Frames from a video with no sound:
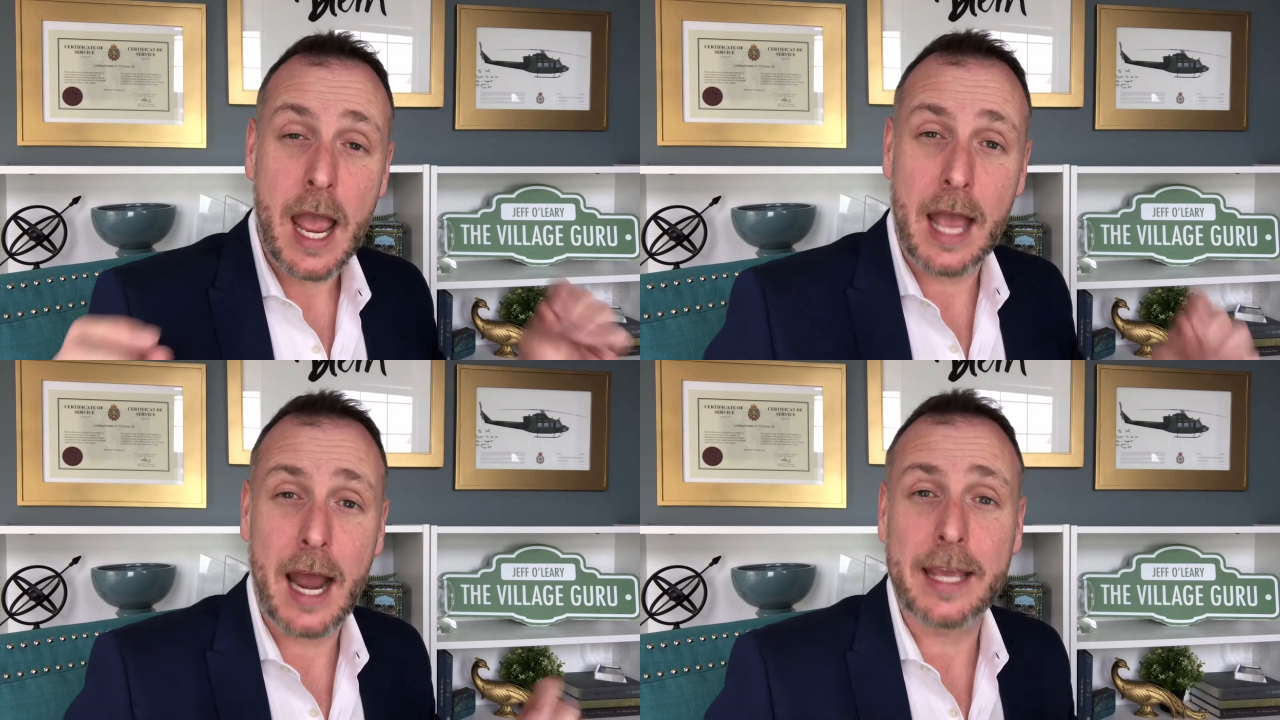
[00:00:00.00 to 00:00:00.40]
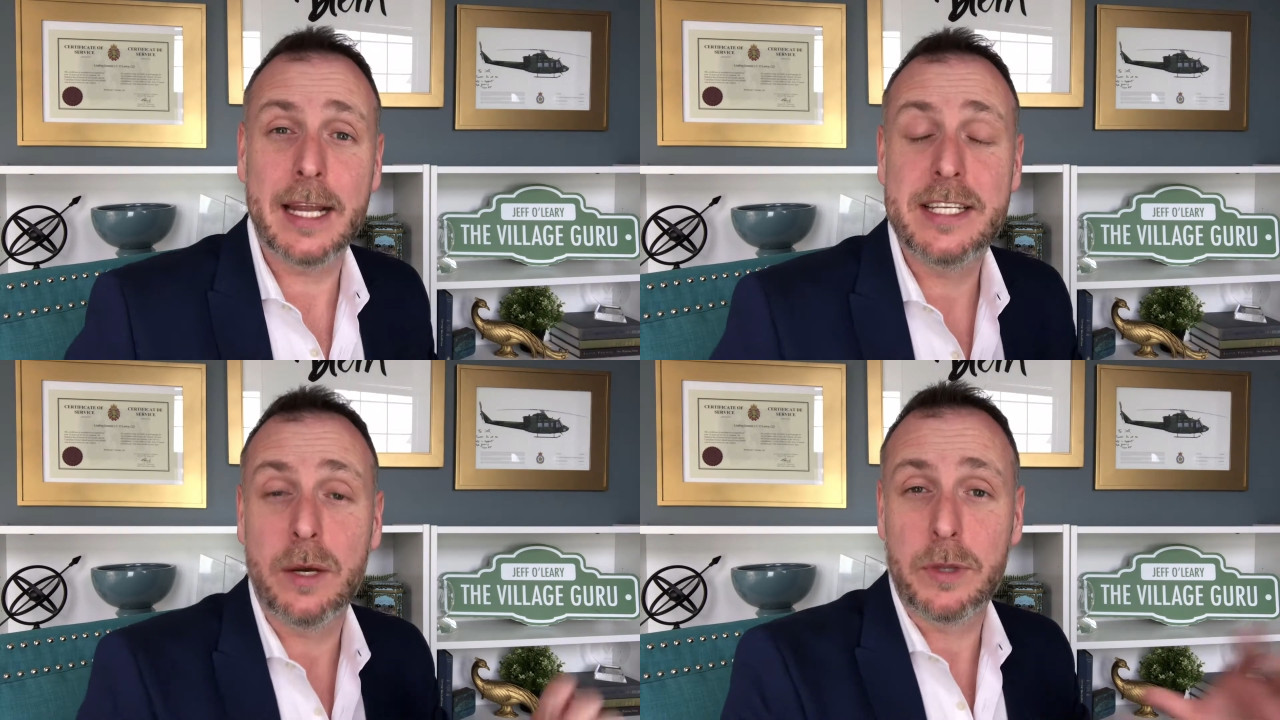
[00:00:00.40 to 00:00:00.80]
and I'm
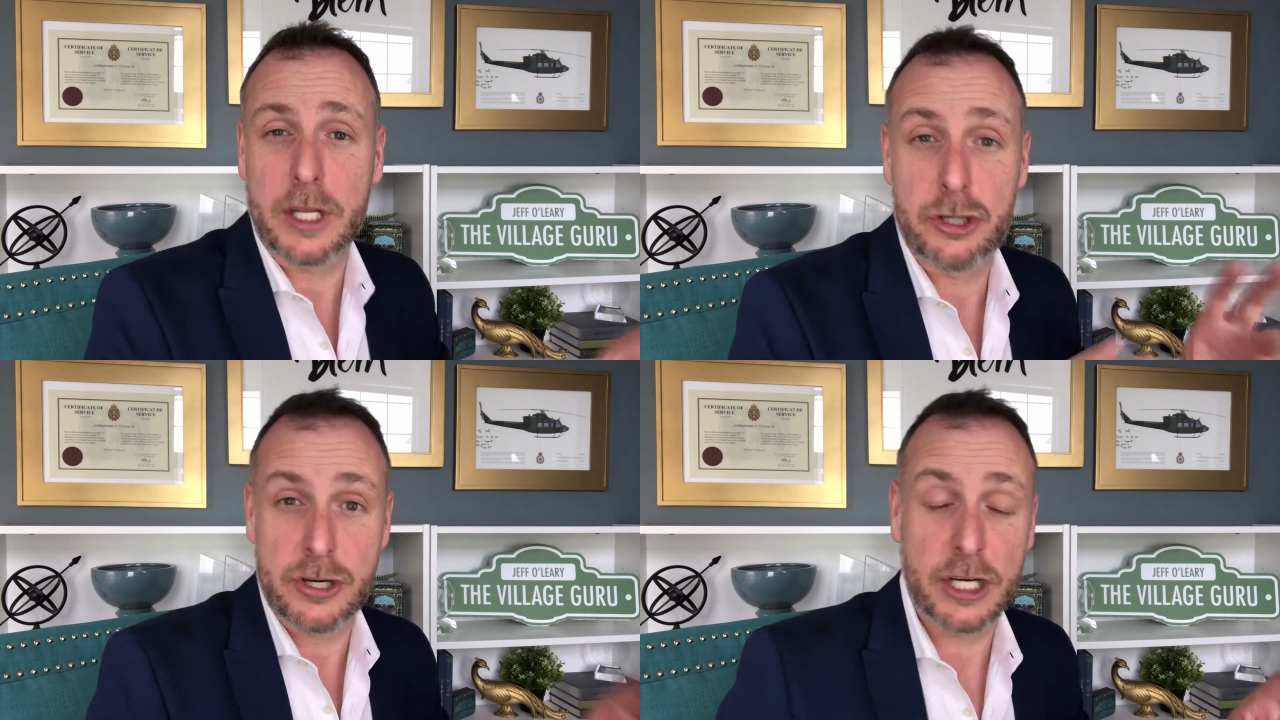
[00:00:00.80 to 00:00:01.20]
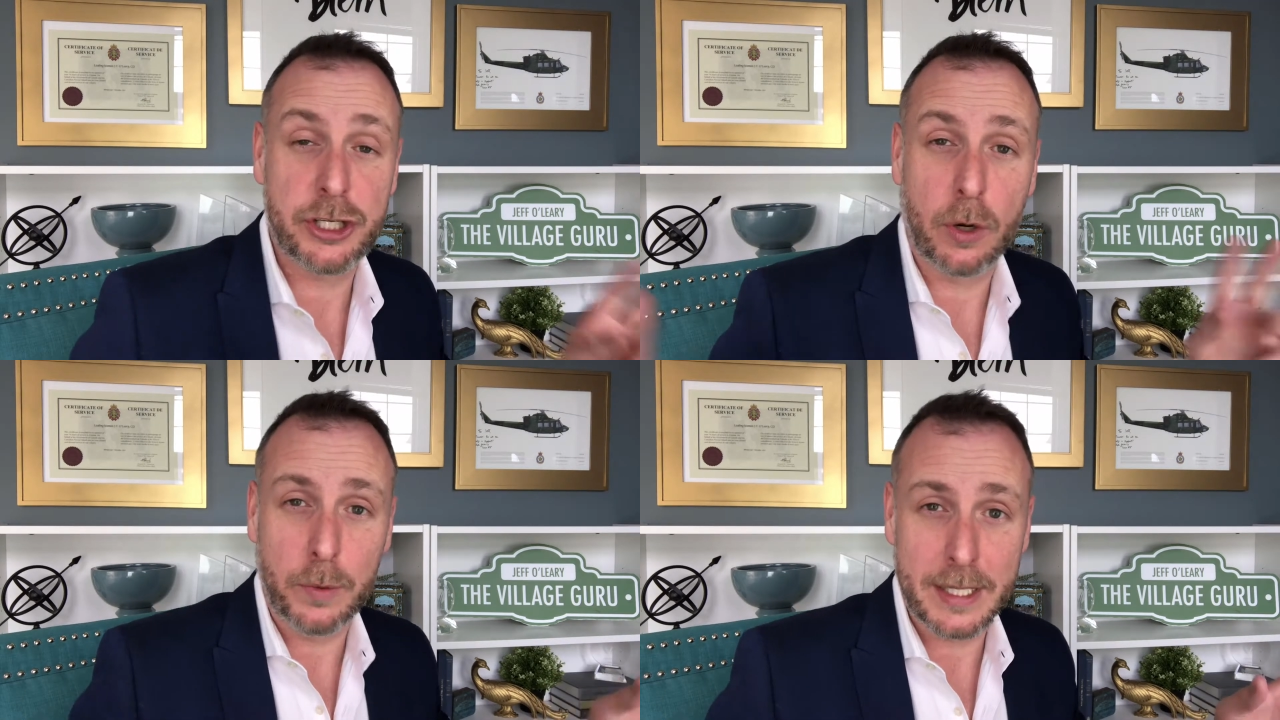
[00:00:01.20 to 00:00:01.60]
going to deal with the
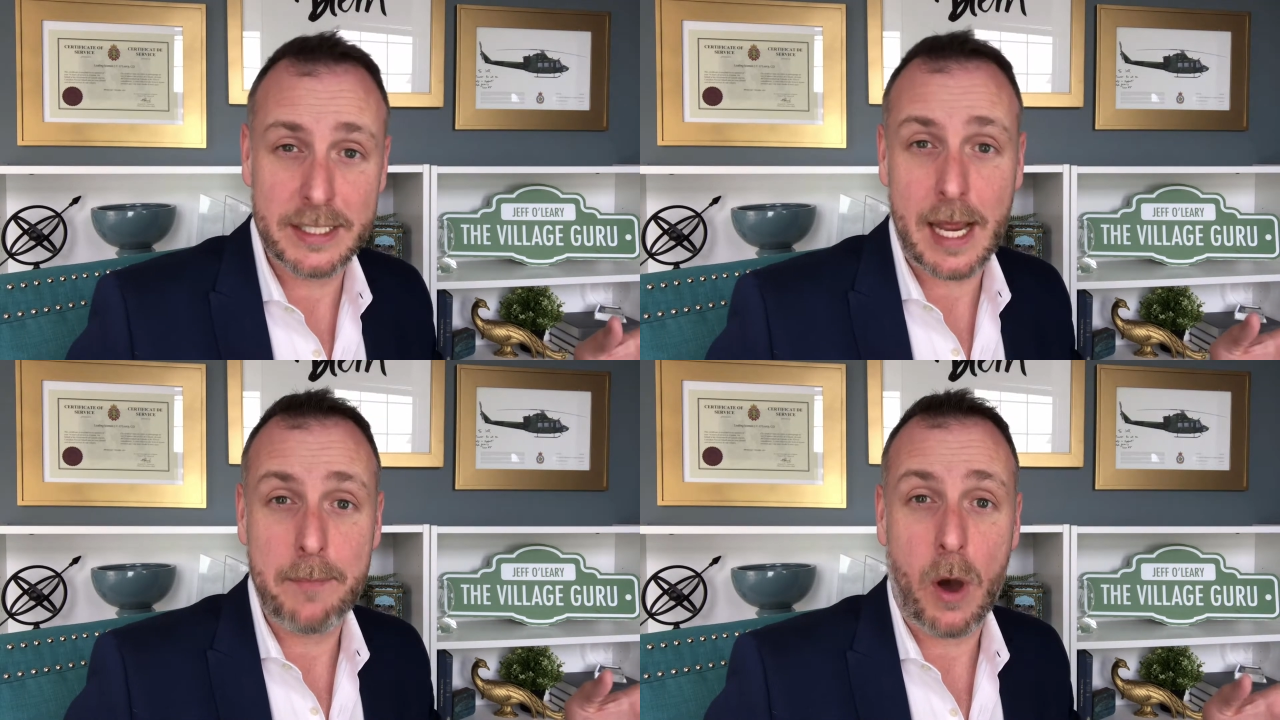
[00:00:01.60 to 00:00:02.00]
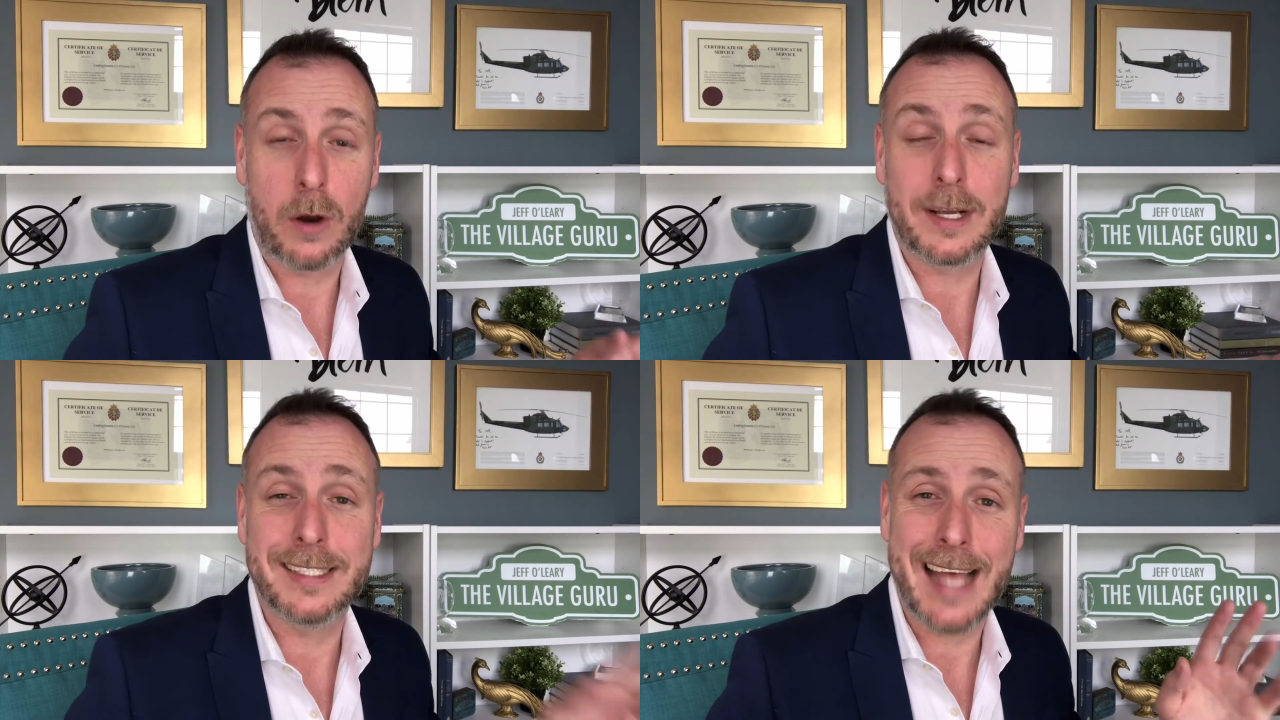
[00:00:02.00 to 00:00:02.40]
traditional real estate model because